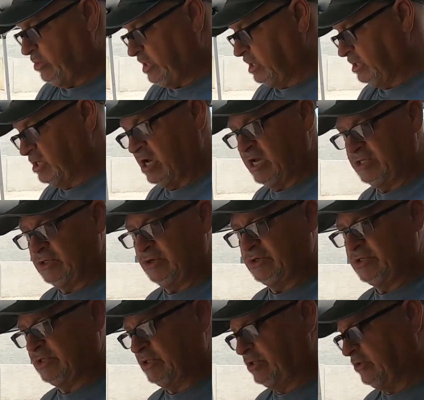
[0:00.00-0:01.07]
so we can toss
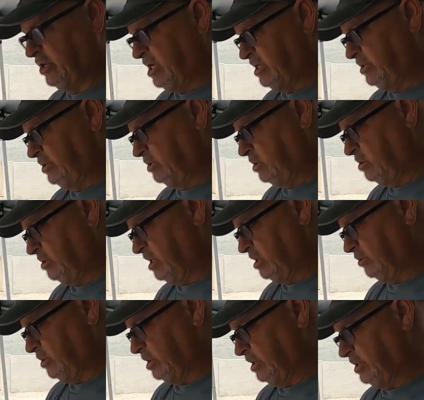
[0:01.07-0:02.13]
those in the trash. No,
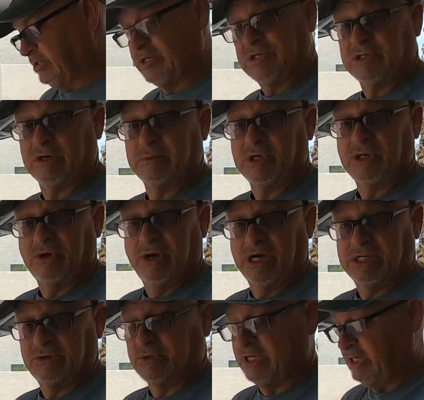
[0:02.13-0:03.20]
not really. This is something you
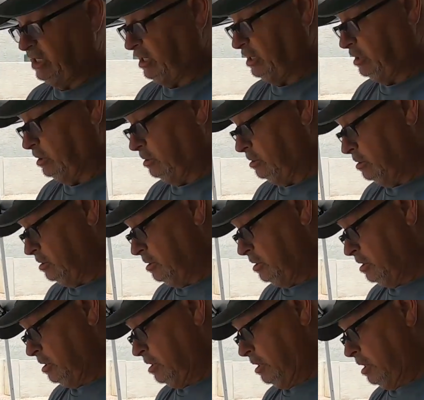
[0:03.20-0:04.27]
actually need.
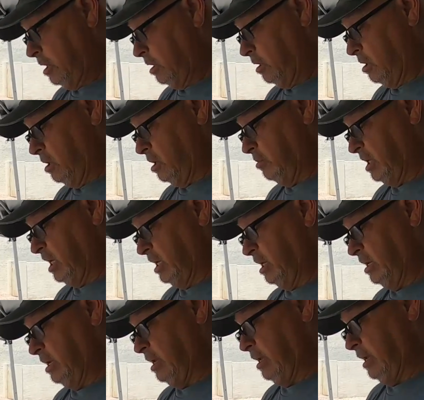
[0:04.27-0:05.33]
Um, and
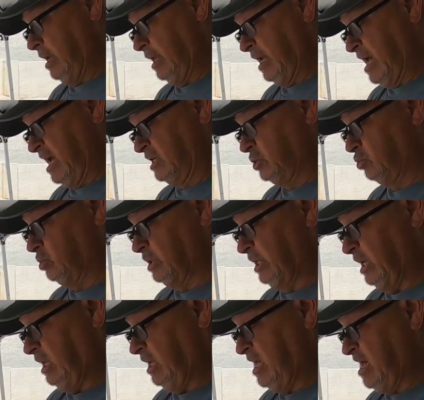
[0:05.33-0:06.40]
it, it
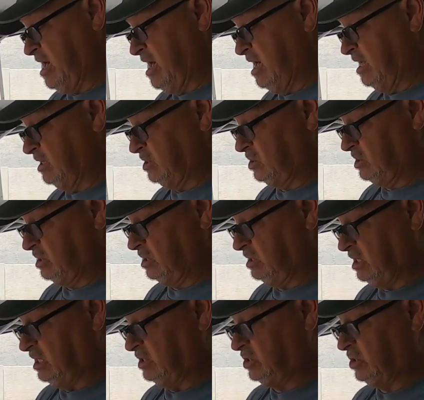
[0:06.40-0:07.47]
actually has
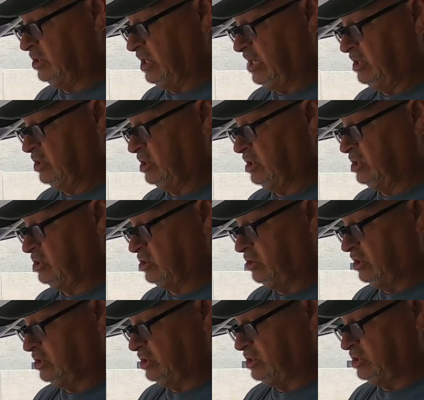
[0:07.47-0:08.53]
the installation
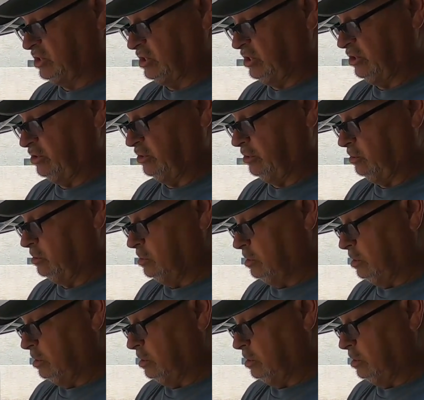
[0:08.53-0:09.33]
instructions in here.